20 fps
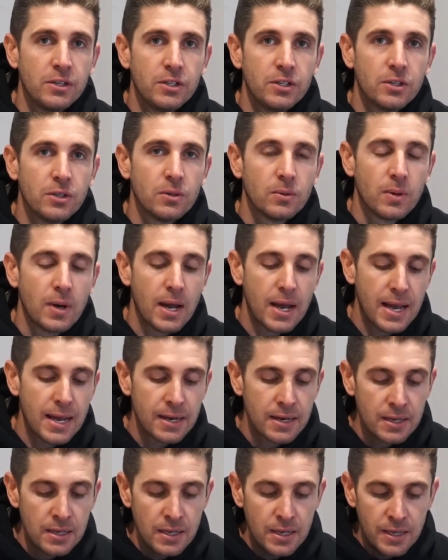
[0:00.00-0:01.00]
into your
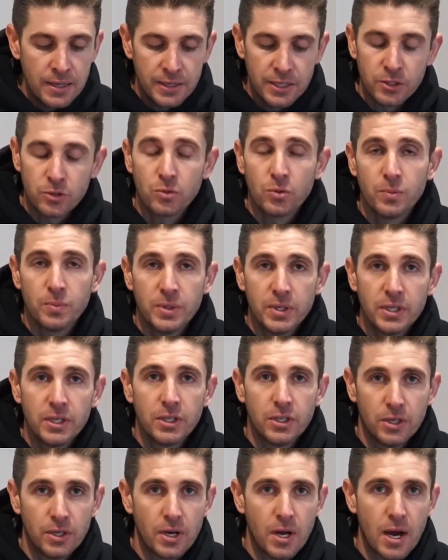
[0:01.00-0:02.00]
ride, this would be
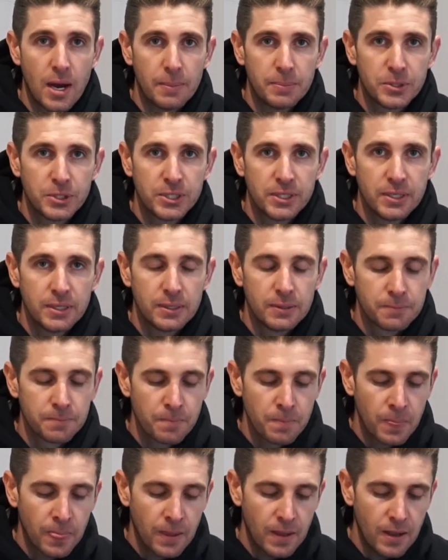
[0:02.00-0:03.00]
a good option.
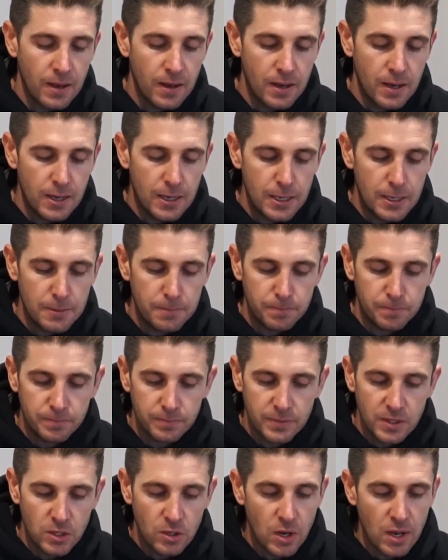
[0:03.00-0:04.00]

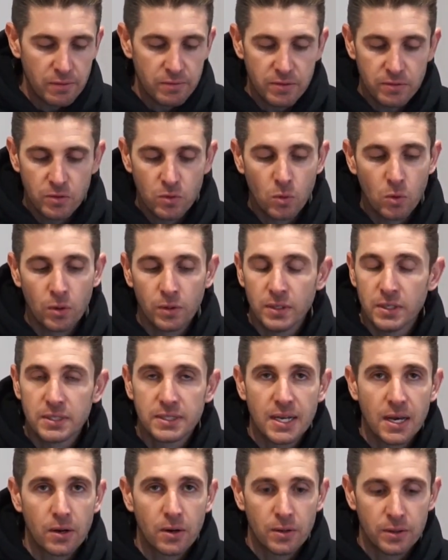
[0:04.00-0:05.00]
You know, I've even worn
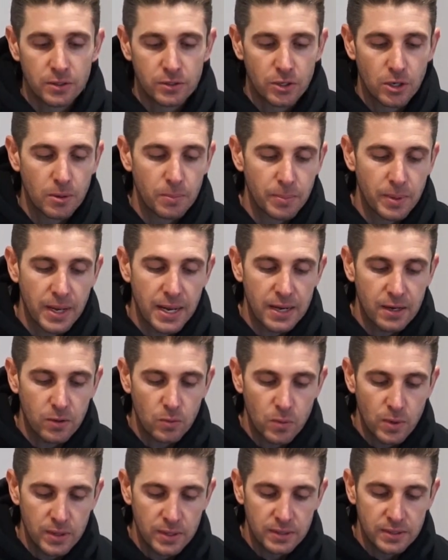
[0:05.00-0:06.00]
this out on the dirt
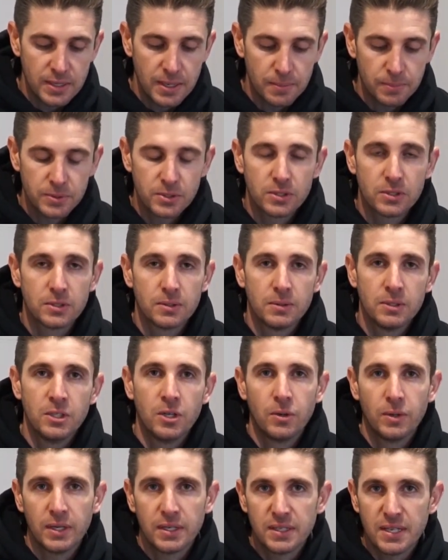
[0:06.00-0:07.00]
bike when the temps, you
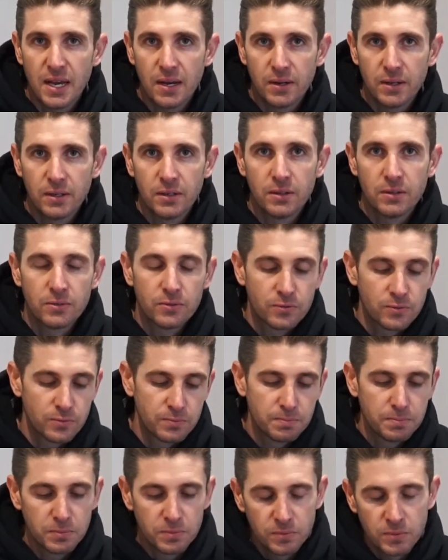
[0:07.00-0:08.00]
know, get down into
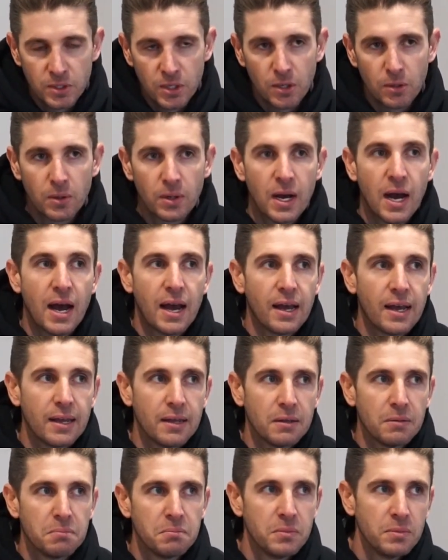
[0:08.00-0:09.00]
the, you know,
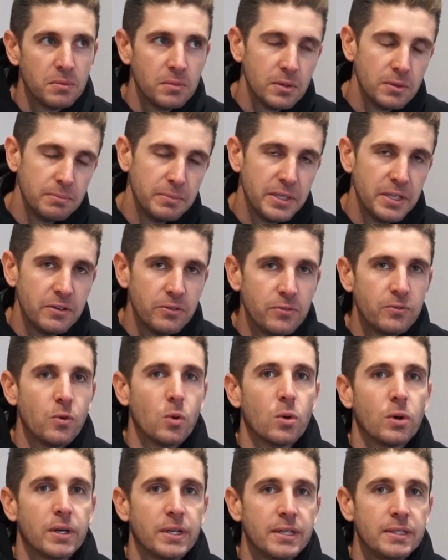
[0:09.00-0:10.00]
high mid
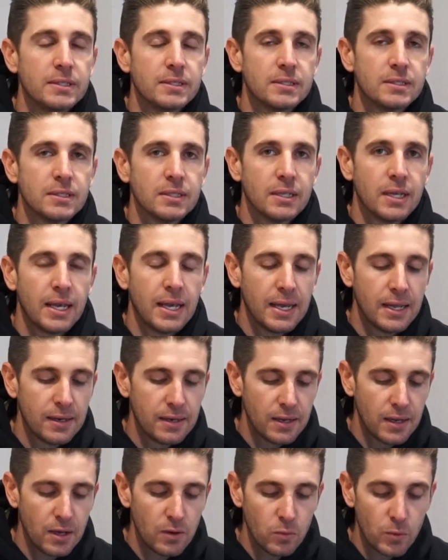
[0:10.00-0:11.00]
40s
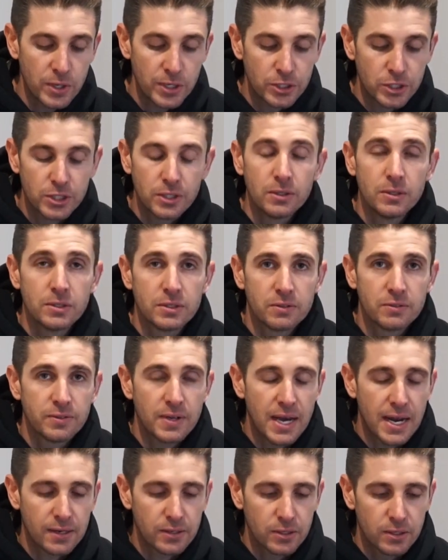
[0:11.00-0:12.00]
and wind chill is a
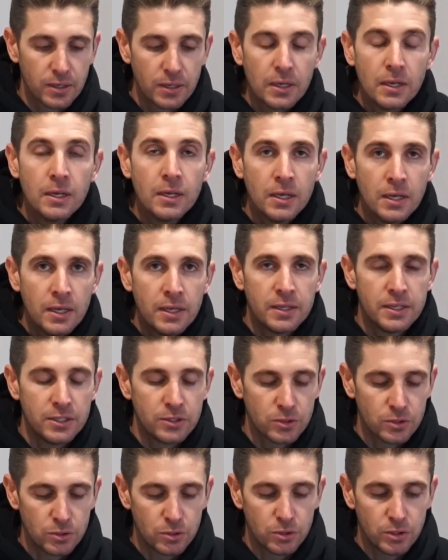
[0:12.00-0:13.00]
factor.
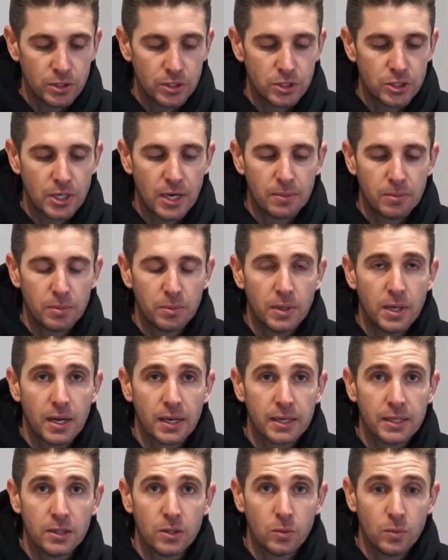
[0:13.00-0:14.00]
These will do a good job of
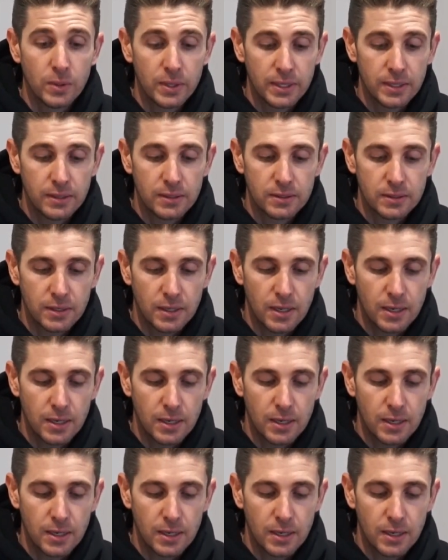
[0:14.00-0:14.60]
blocking the wind,